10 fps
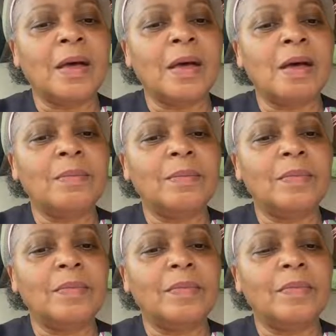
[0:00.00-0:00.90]
um,
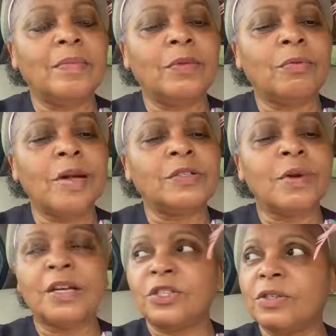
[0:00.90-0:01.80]
the
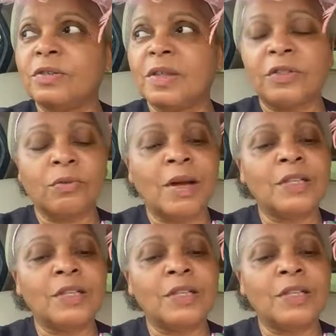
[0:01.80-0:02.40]
resurrection that the